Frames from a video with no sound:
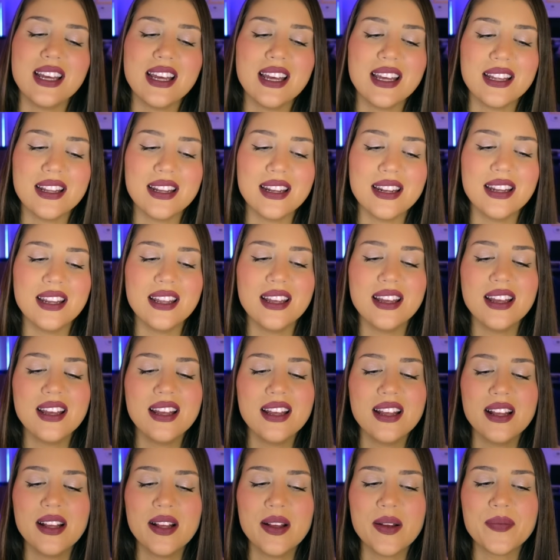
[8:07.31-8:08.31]
And
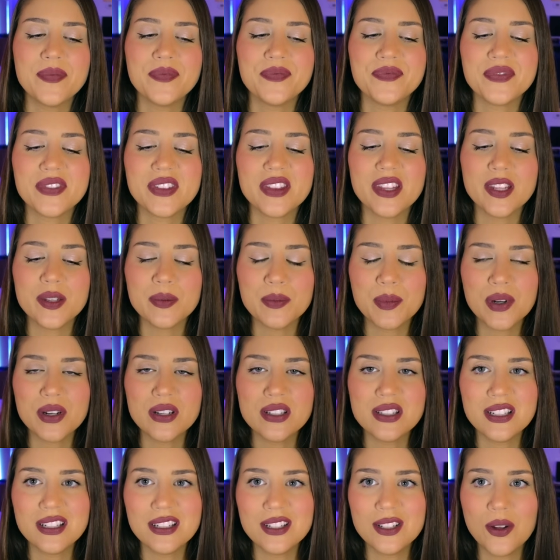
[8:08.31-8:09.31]
this
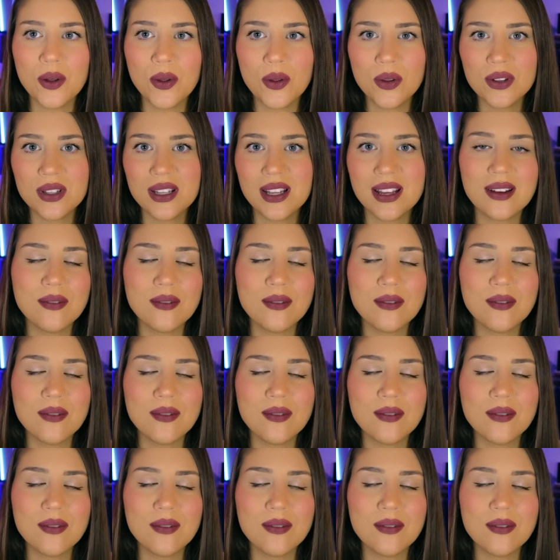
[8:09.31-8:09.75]
person told,